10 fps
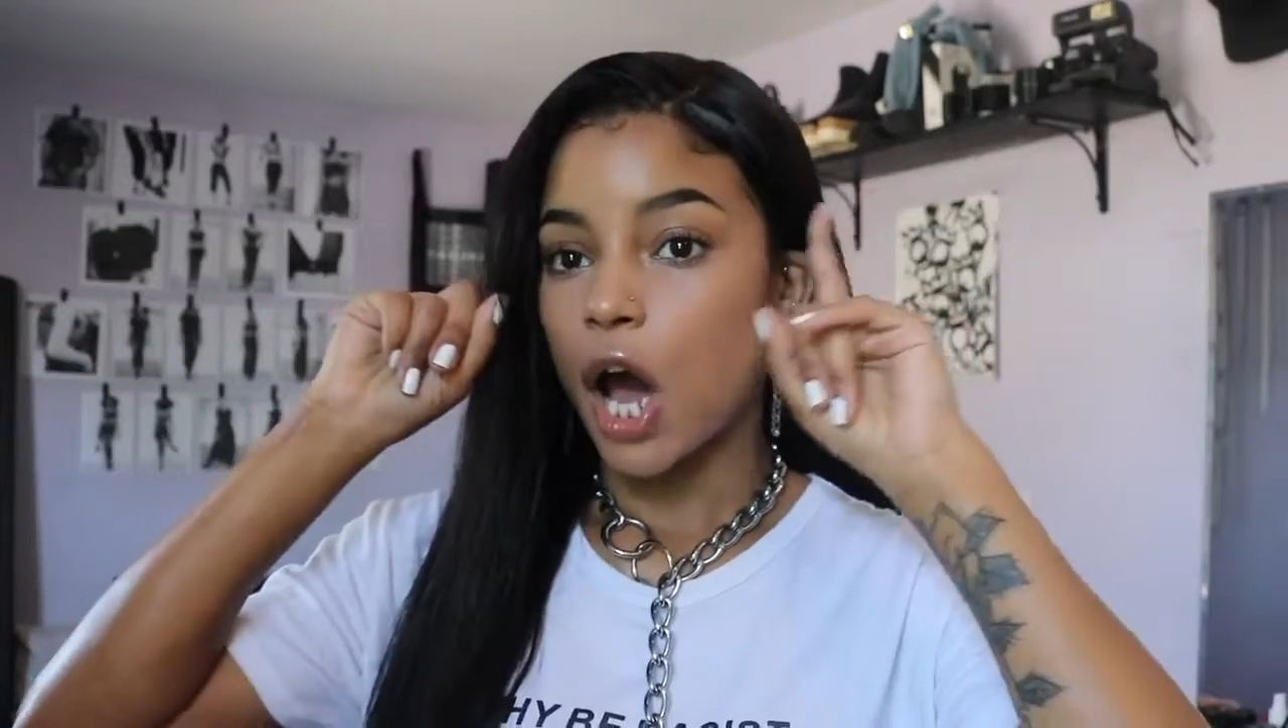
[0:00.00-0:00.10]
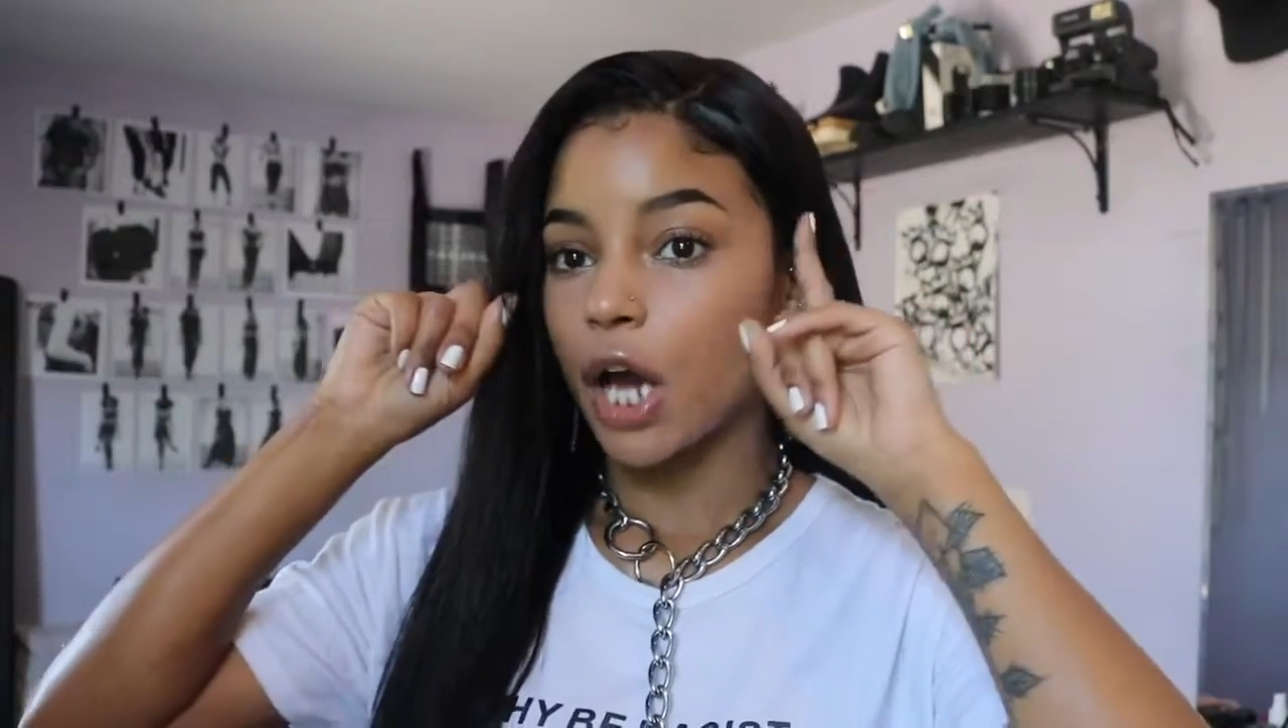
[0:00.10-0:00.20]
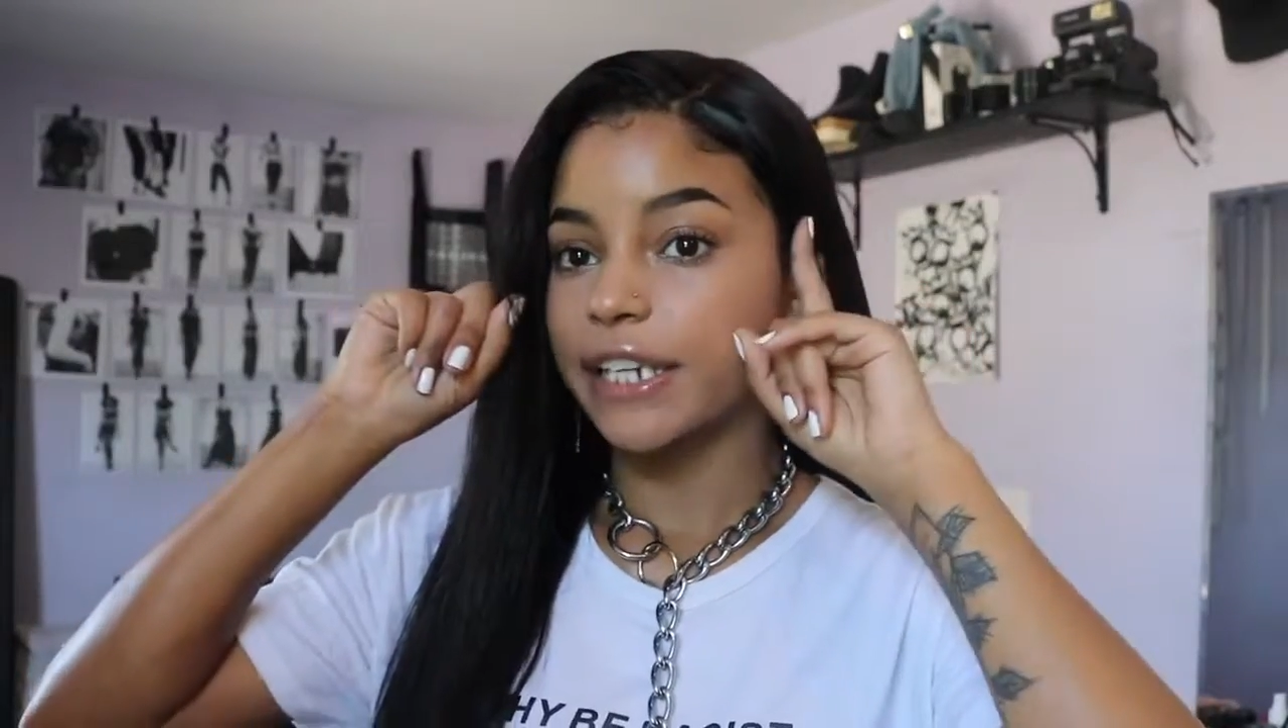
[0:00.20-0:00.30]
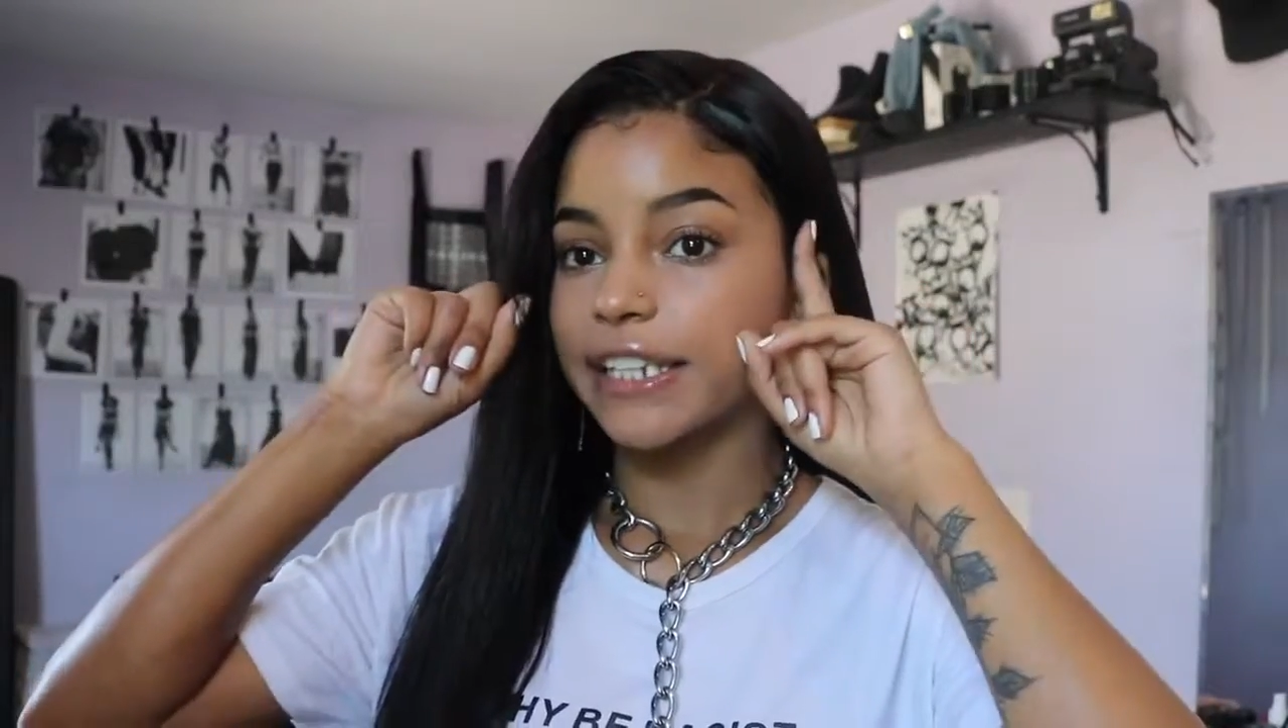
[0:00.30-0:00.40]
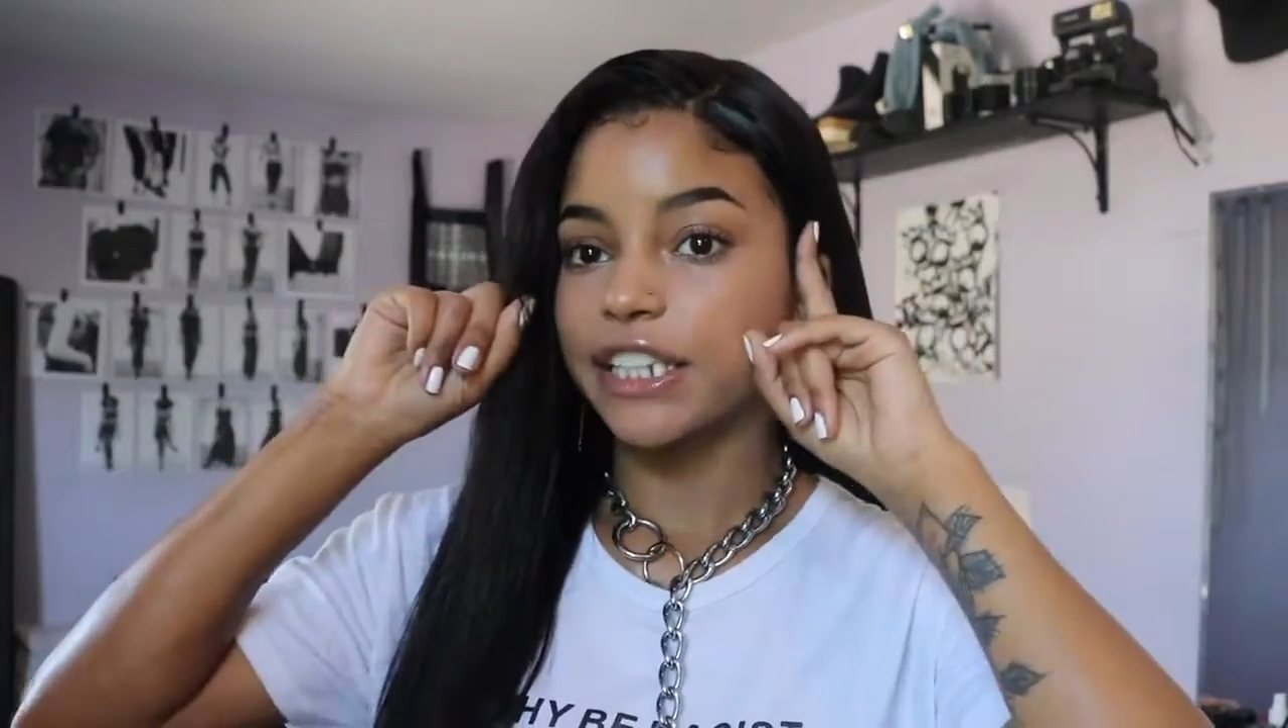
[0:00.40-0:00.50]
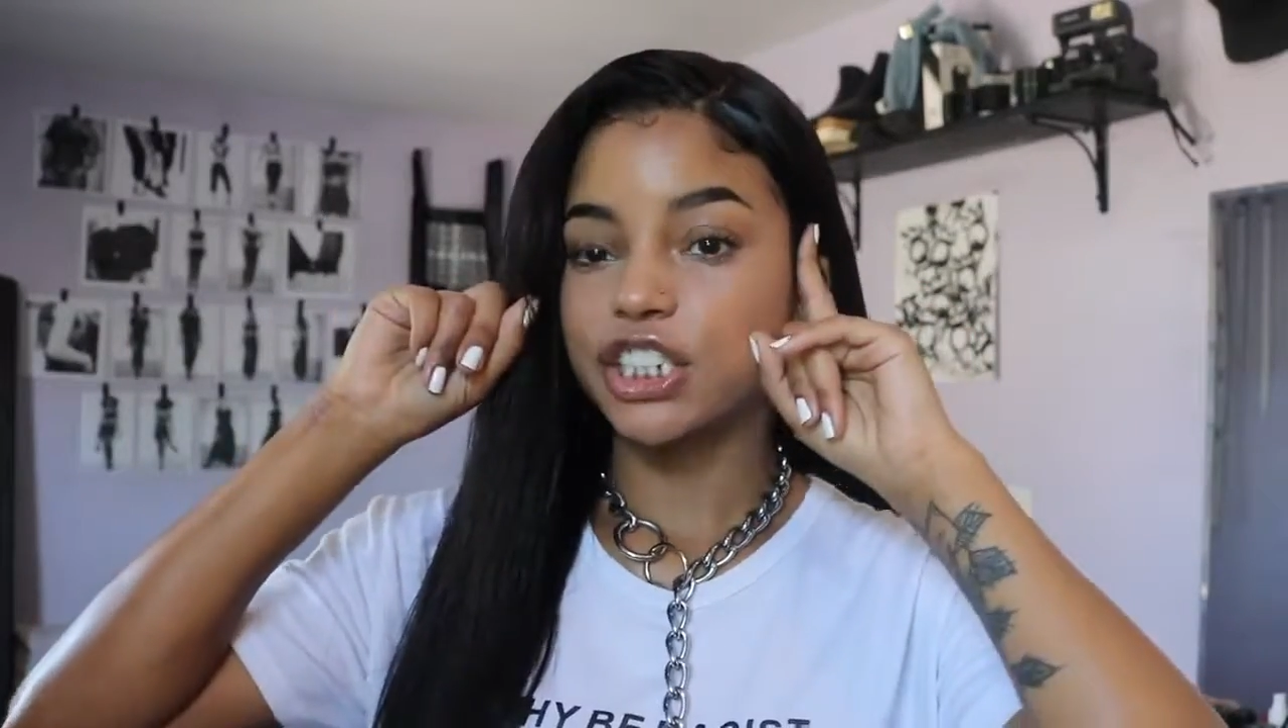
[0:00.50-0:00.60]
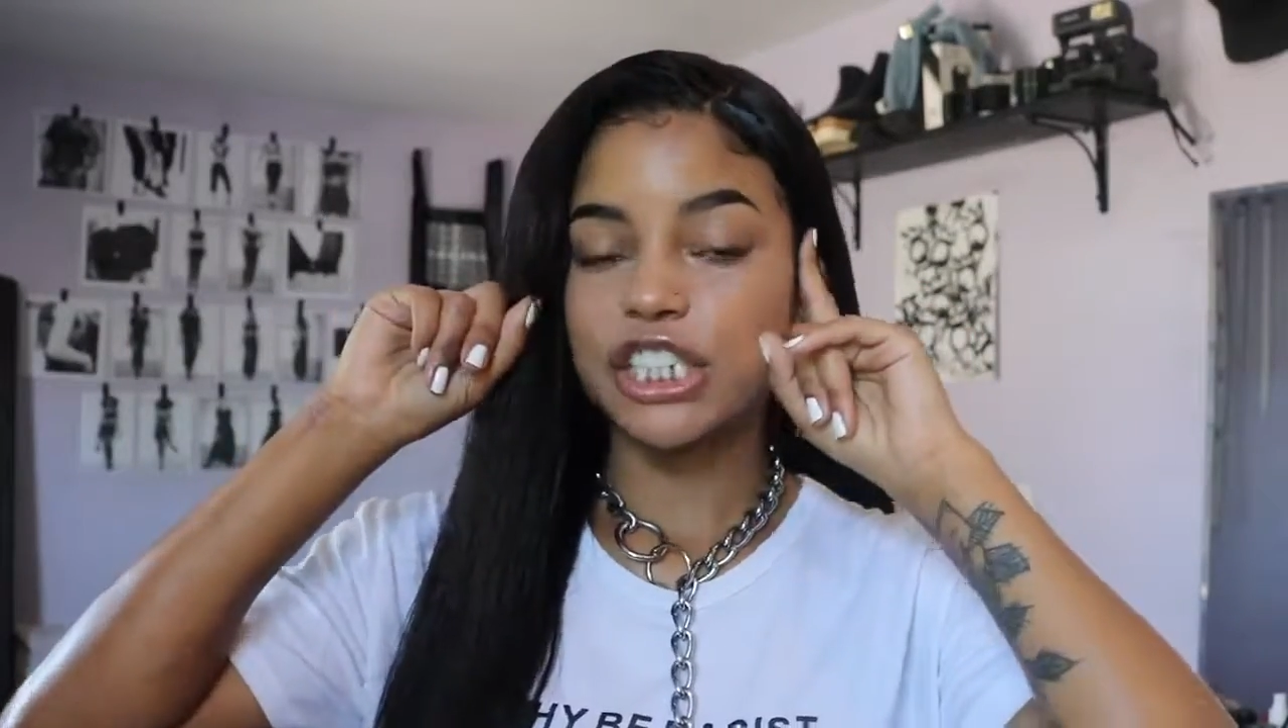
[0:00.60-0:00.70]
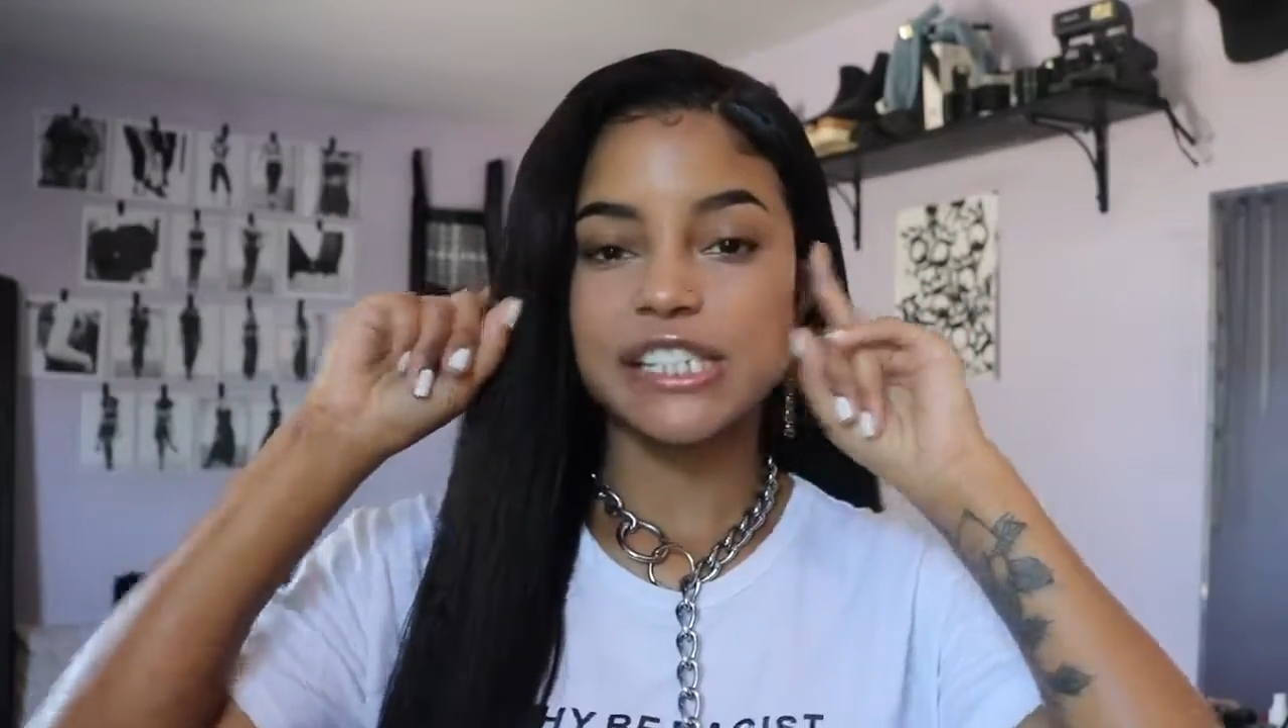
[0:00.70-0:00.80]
on each